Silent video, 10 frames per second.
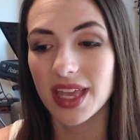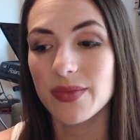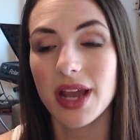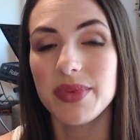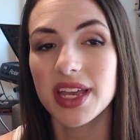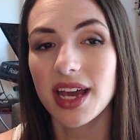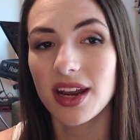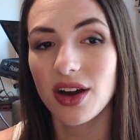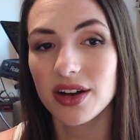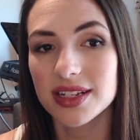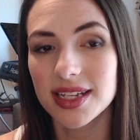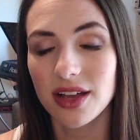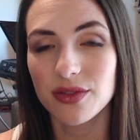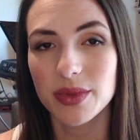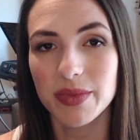It might be kind of hard to tell
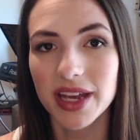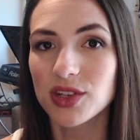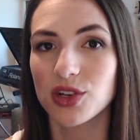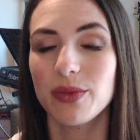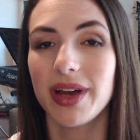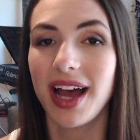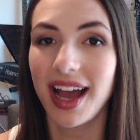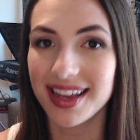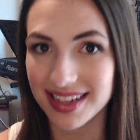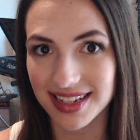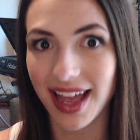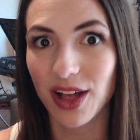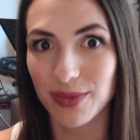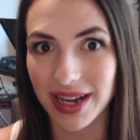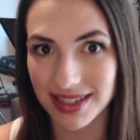from the picture, but I can
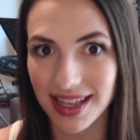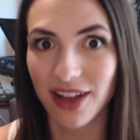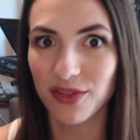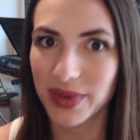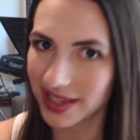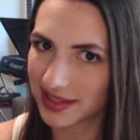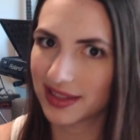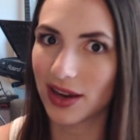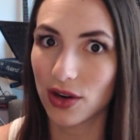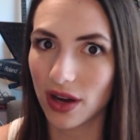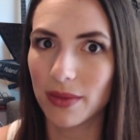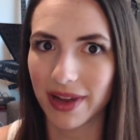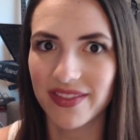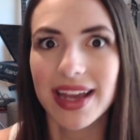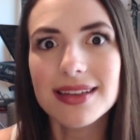tell myself because they're on my
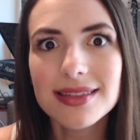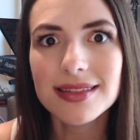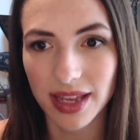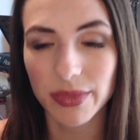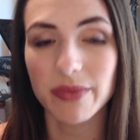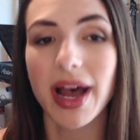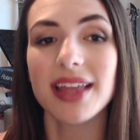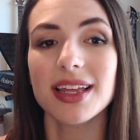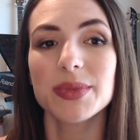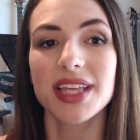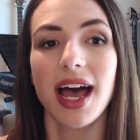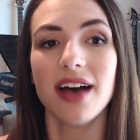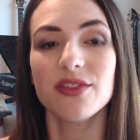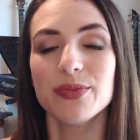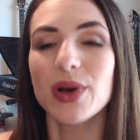face. But my lips
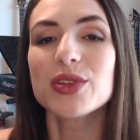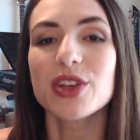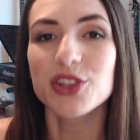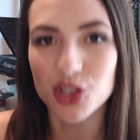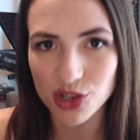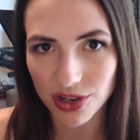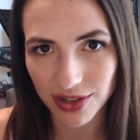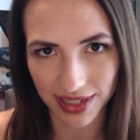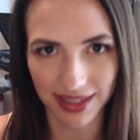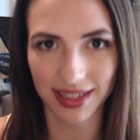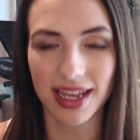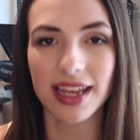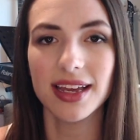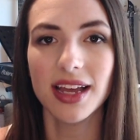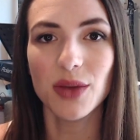have most assuredly
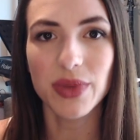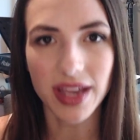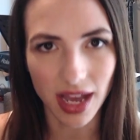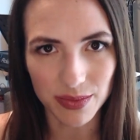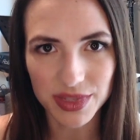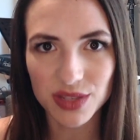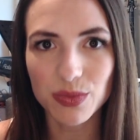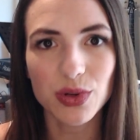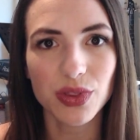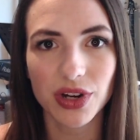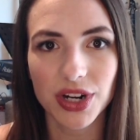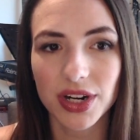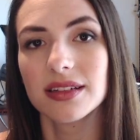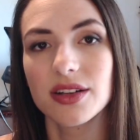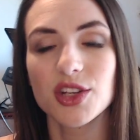become
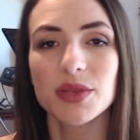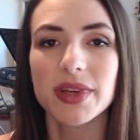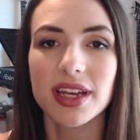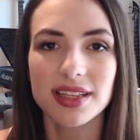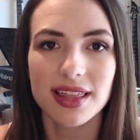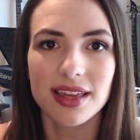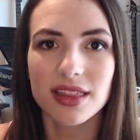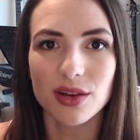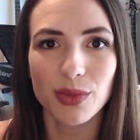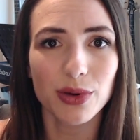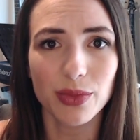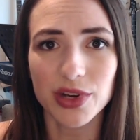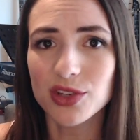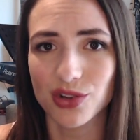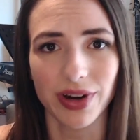smoother just because I think they're more
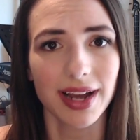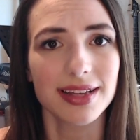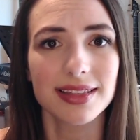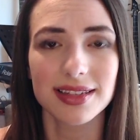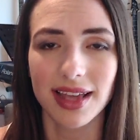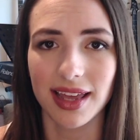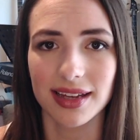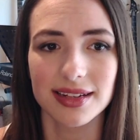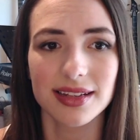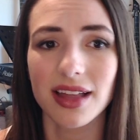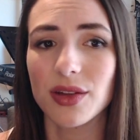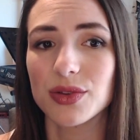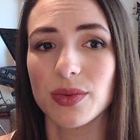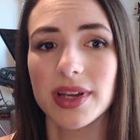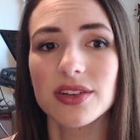moisturized and those
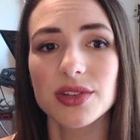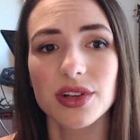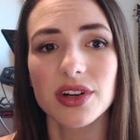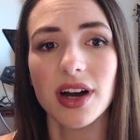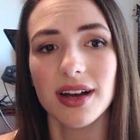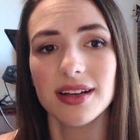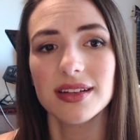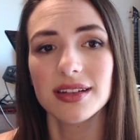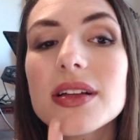wrinkles are gone.